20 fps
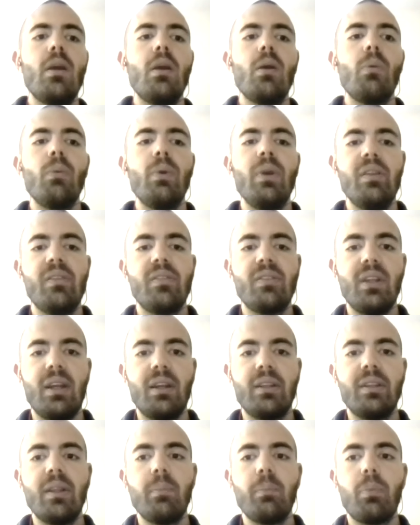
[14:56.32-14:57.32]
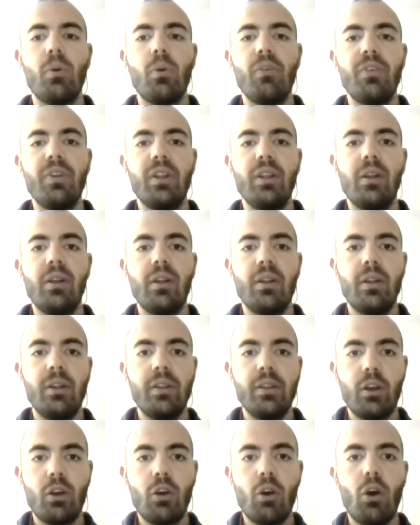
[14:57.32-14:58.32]
we start improving
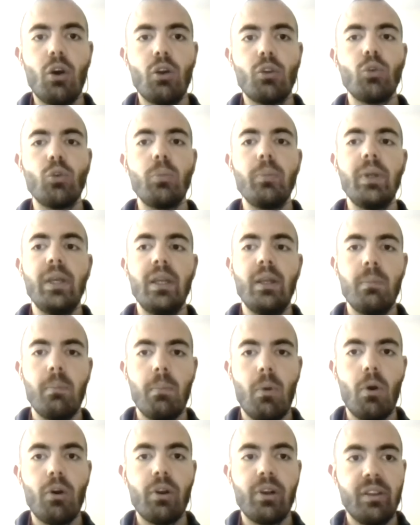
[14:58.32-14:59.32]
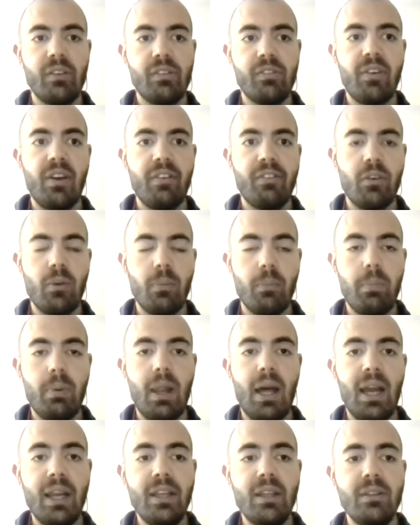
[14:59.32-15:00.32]
the core to be more RISC-V
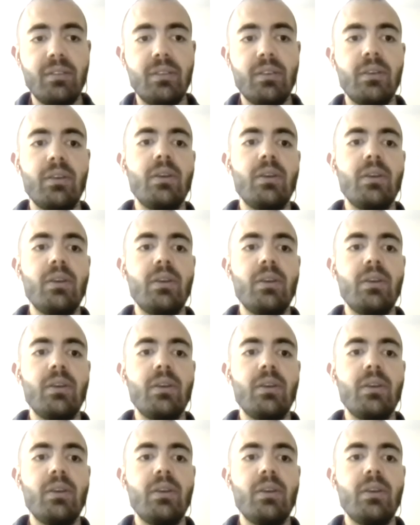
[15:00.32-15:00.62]
compliant.